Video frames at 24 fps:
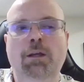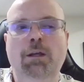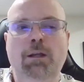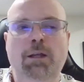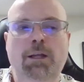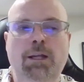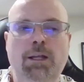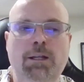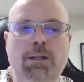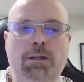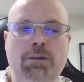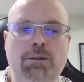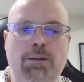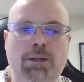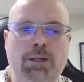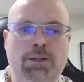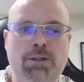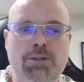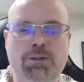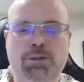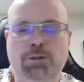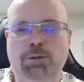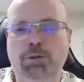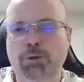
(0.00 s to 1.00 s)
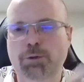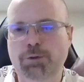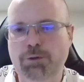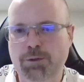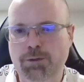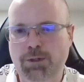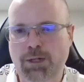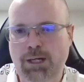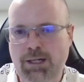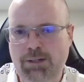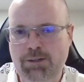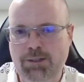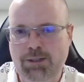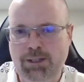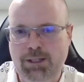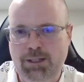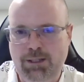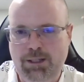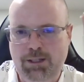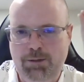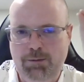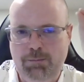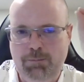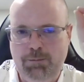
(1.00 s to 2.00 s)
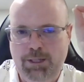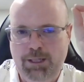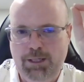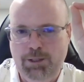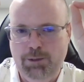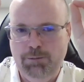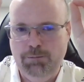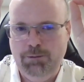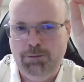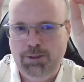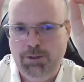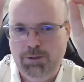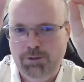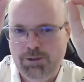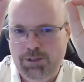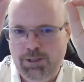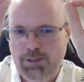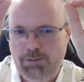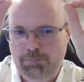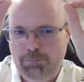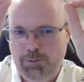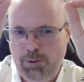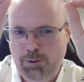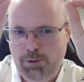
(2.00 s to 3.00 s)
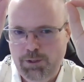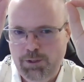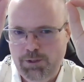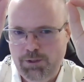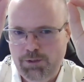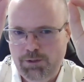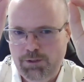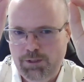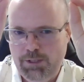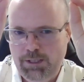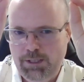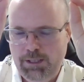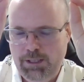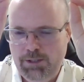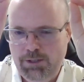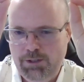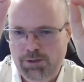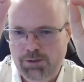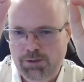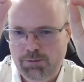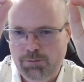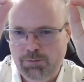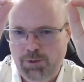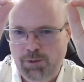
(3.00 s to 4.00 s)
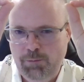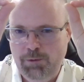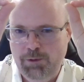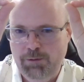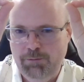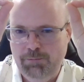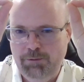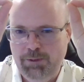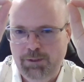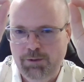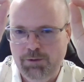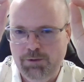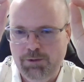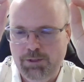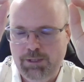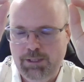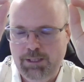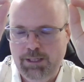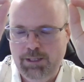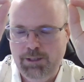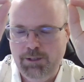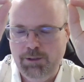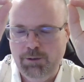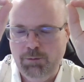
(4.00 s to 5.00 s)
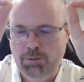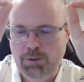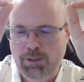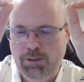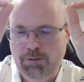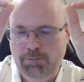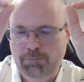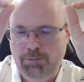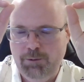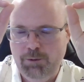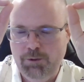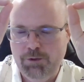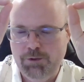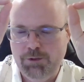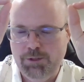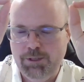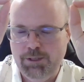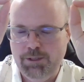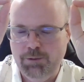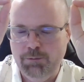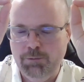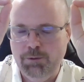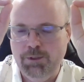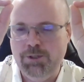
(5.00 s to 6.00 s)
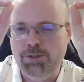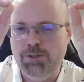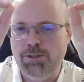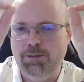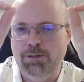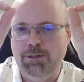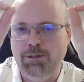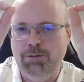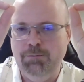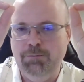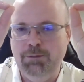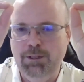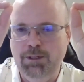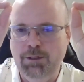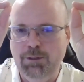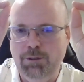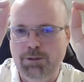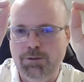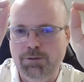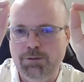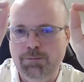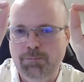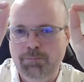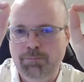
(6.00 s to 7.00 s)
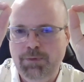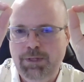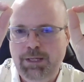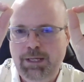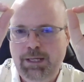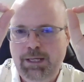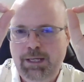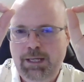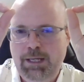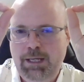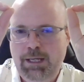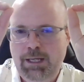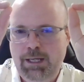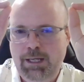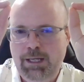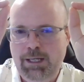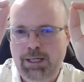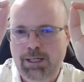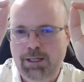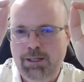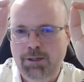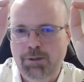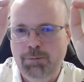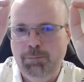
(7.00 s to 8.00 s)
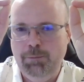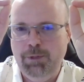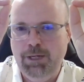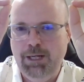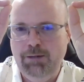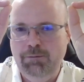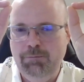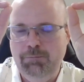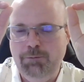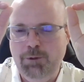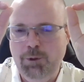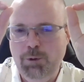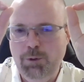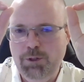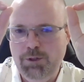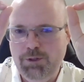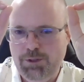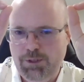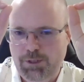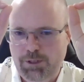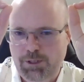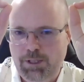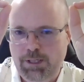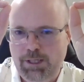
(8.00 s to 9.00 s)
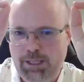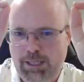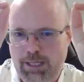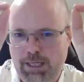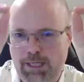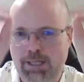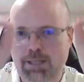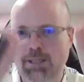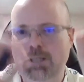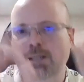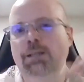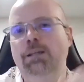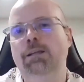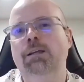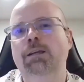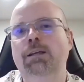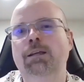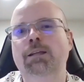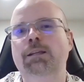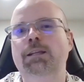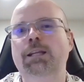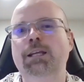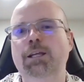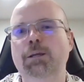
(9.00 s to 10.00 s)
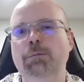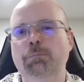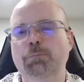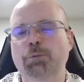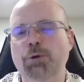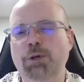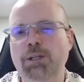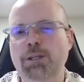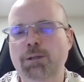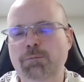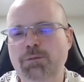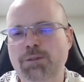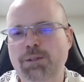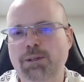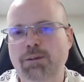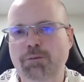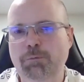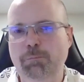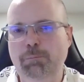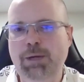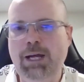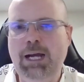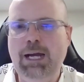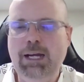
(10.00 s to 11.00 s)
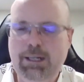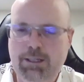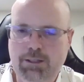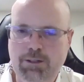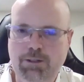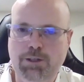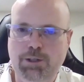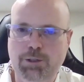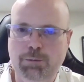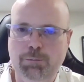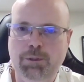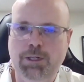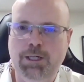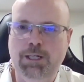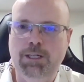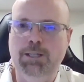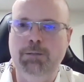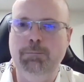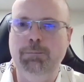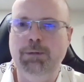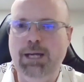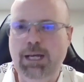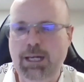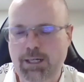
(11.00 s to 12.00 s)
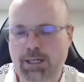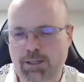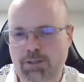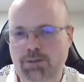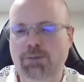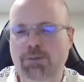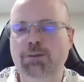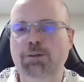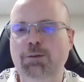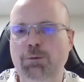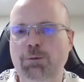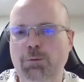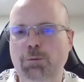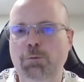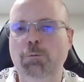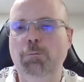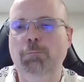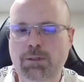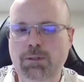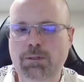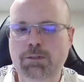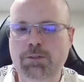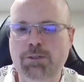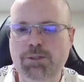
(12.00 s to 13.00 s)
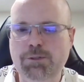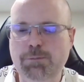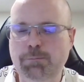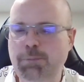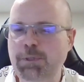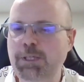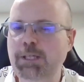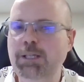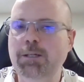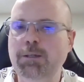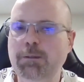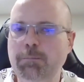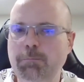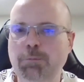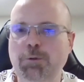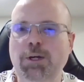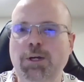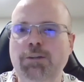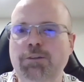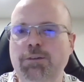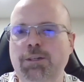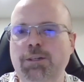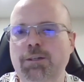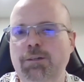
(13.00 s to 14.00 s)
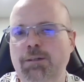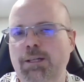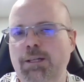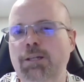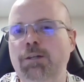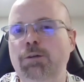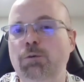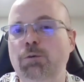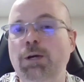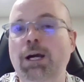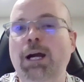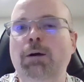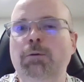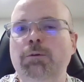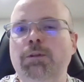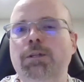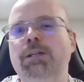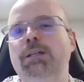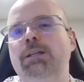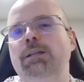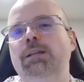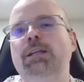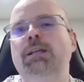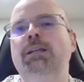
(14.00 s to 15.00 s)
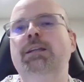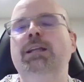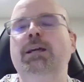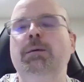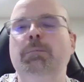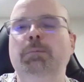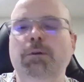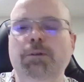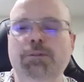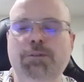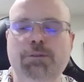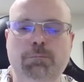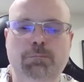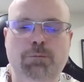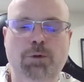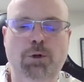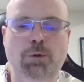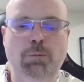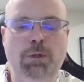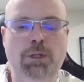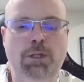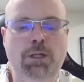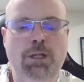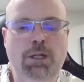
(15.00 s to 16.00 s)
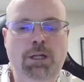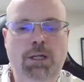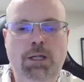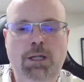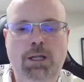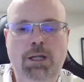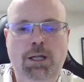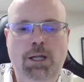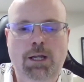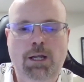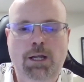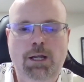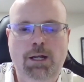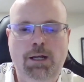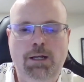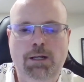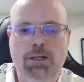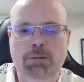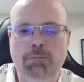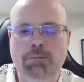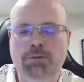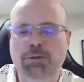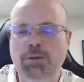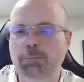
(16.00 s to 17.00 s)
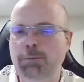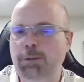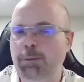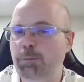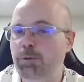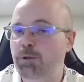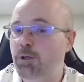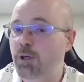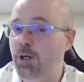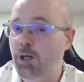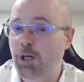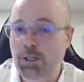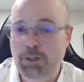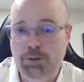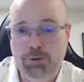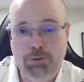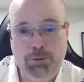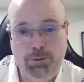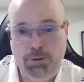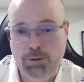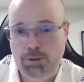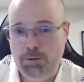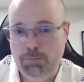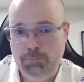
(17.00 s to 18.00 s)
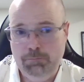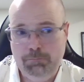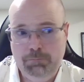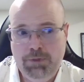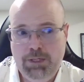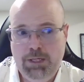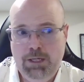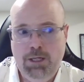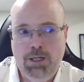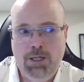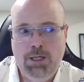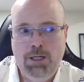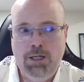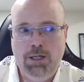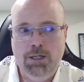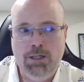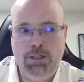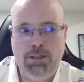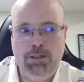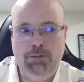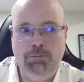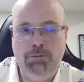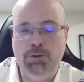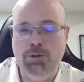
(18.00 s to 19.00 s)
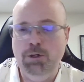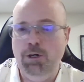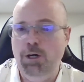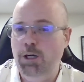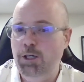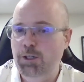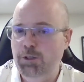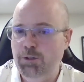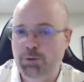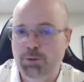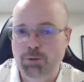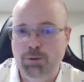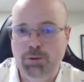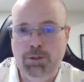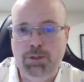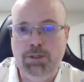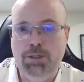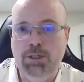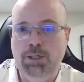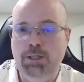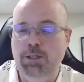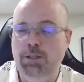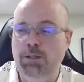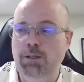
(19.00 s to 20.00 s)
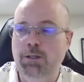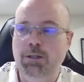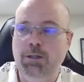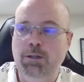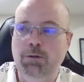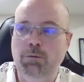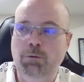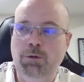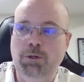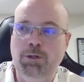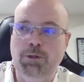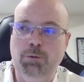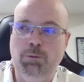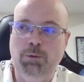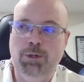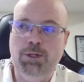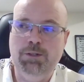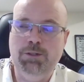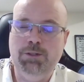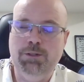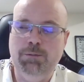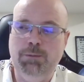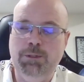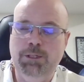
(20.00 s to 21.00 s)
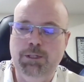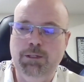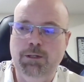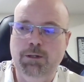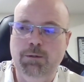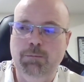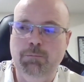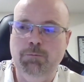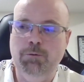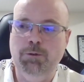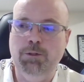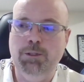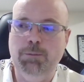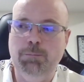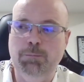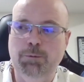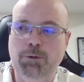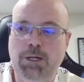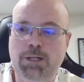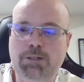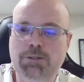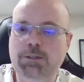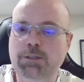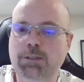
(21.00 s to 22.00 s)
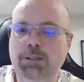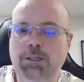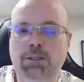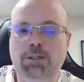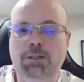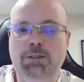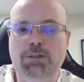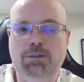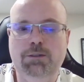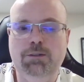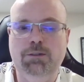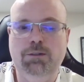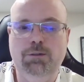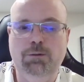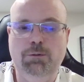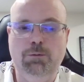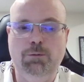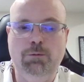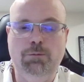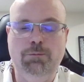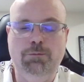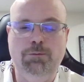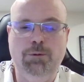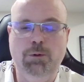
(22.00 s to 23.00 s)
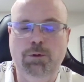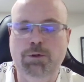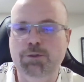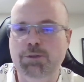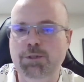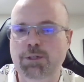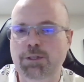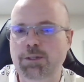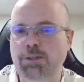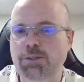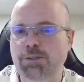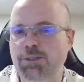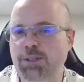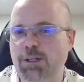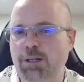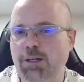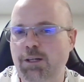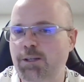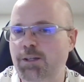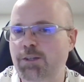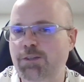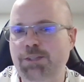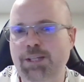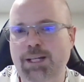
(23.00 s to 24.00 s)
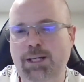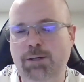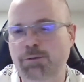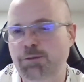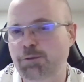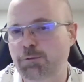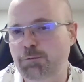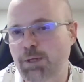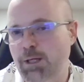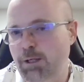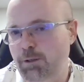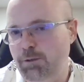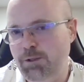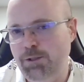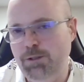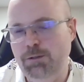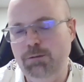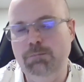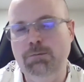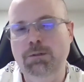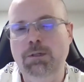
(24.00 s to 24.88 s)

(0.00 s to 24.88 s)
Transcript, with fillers: and they just close their eyes and they, they take their fingers and they focus and they just rub their fingers together while focusing on the ridges of their fingers. And by focusing on that, they can bring themselves back into their body, back into just being present and, and grounded in, in that present moment. Um, some people are auditory. Uh, if you're auditory, then uh, one of the ways to become really present is to focus on the on the sounds around you.